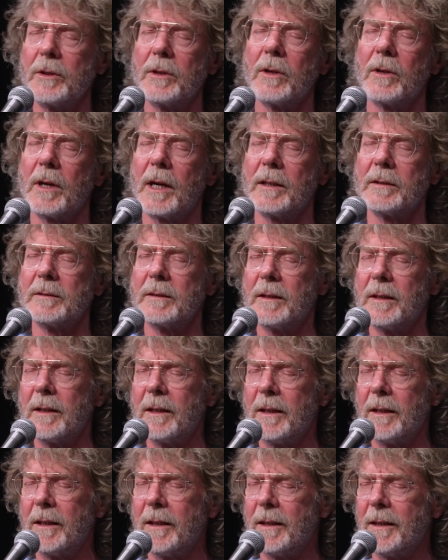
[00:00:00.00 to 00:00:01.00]

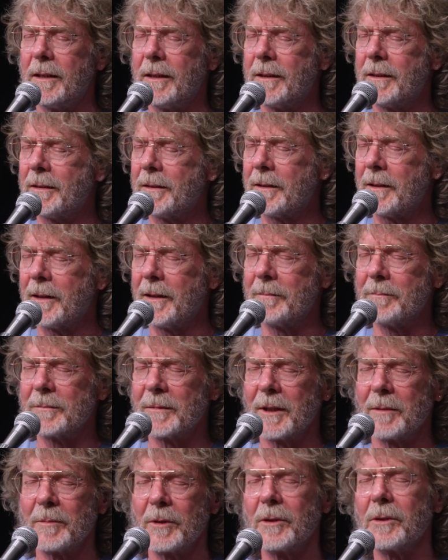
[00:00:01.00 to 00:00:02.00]

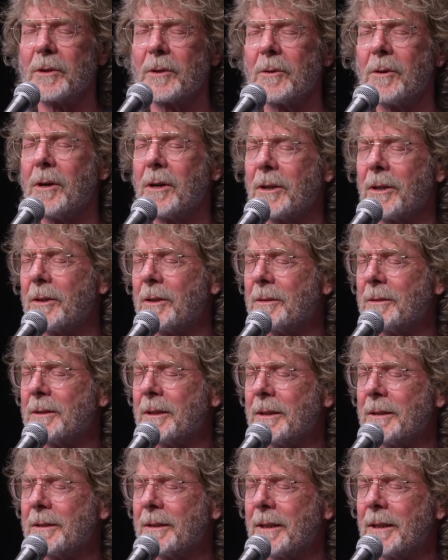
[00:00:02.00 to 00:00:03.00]
I'm going to go on
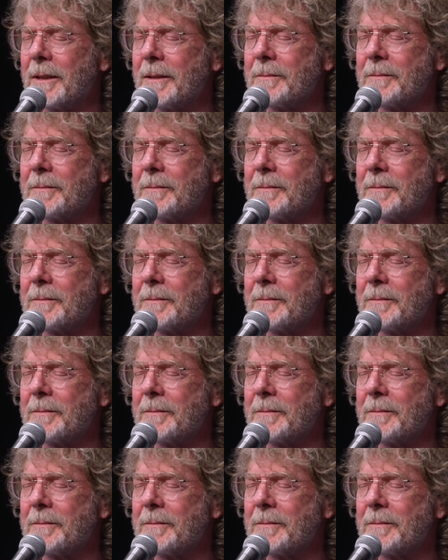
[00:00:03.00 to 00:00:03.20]
and